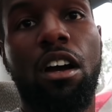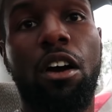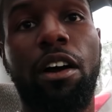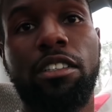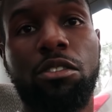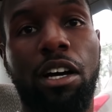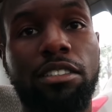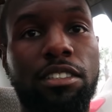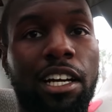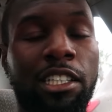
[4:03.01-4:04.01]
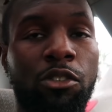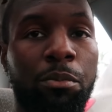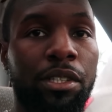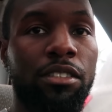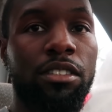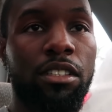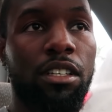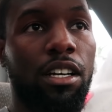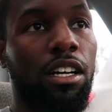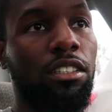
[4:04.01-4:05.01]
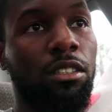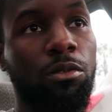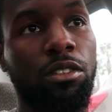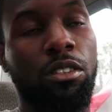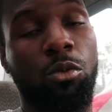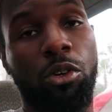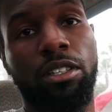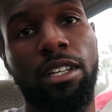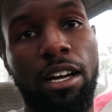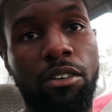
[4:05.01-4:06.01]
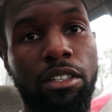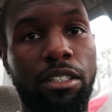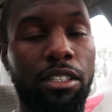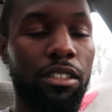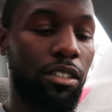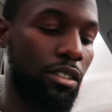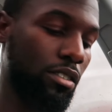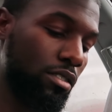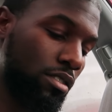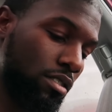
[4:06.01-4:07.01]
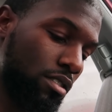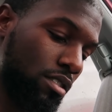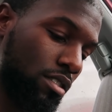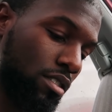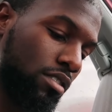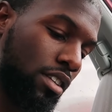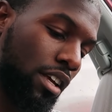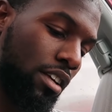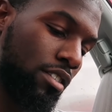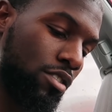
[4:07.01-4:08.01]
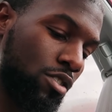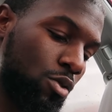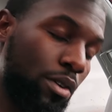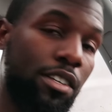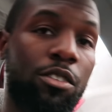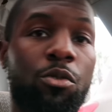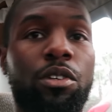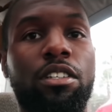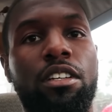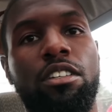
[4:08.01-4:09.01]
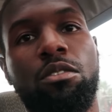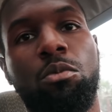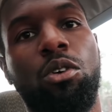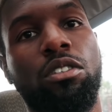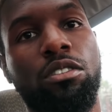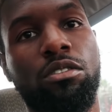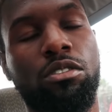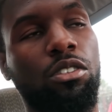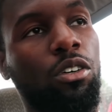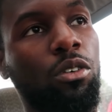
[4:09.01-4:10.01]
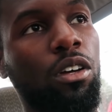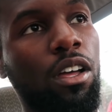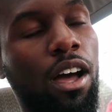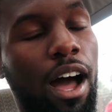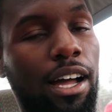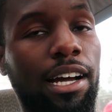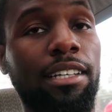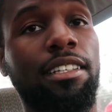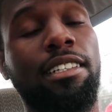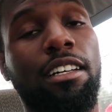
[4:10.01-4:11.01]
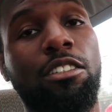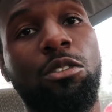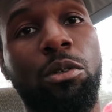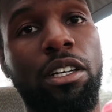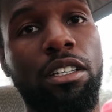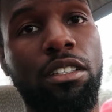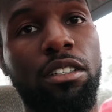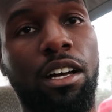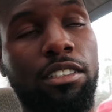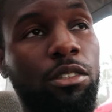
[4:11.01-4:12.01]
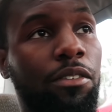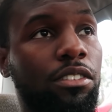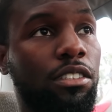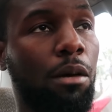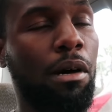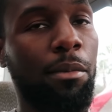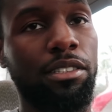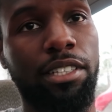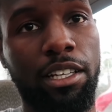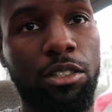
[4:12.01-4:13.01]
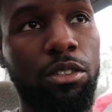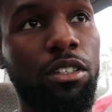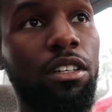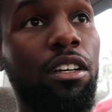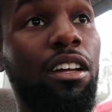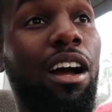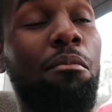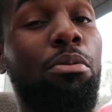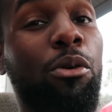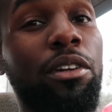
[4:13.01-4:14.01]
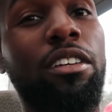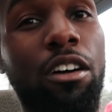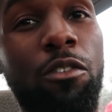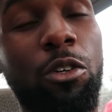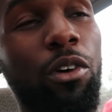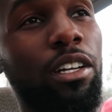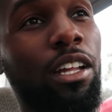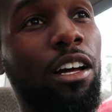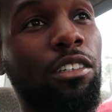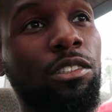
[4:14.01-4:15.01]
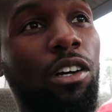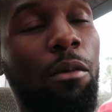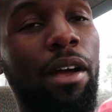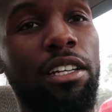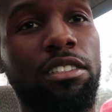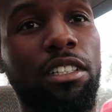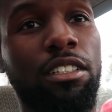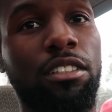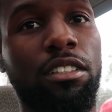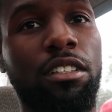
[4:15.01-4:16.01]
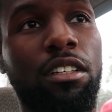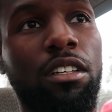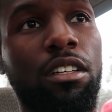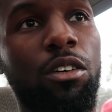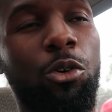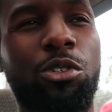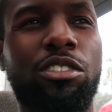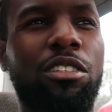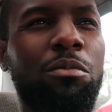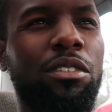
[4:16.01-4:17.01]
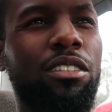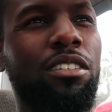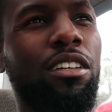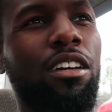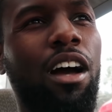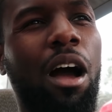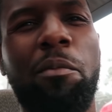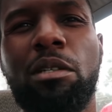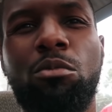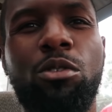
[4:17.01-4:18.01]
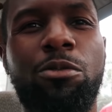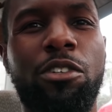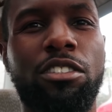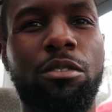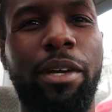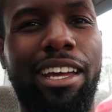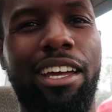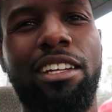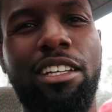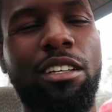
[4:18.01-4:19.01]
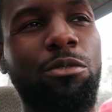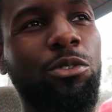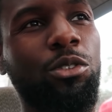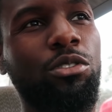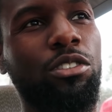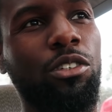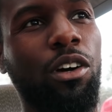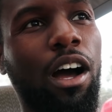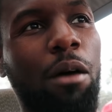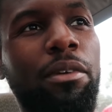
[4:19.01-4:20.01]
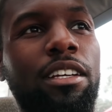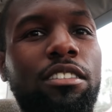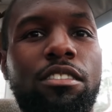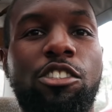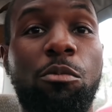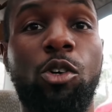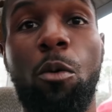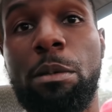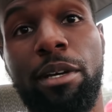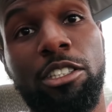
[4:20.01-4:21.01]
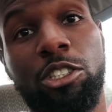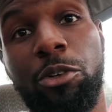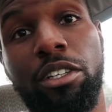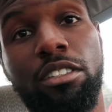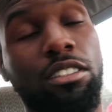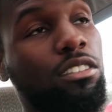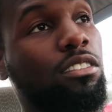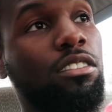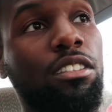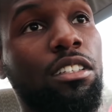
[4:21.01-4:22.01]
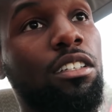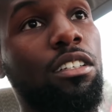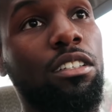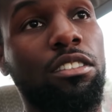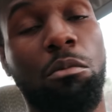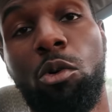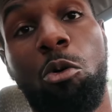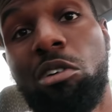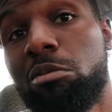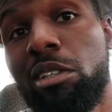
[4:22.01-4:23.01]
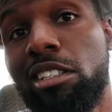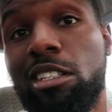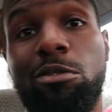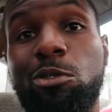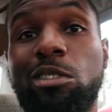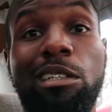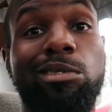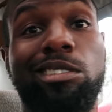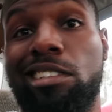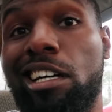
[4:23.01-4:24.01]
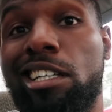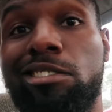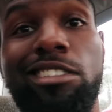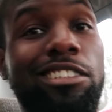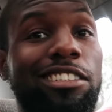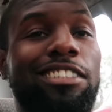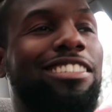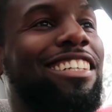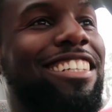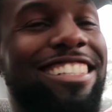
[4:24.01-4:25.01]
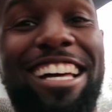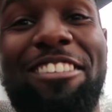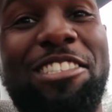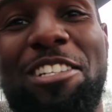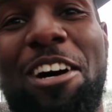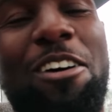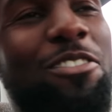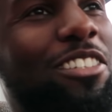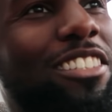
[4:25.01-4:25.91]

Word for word: all right so i just got done with pt i got done with working out and it is 10:23 in the morning so i got that out of the way i still have to stop by my tailor i'm pretty hungry right now so i'm actually gonna order something i'm gonna move for some indian food so i'm gonna get some gobi manchurian because the boy wants some indian food i'm starving you know what i'm saying i'm starving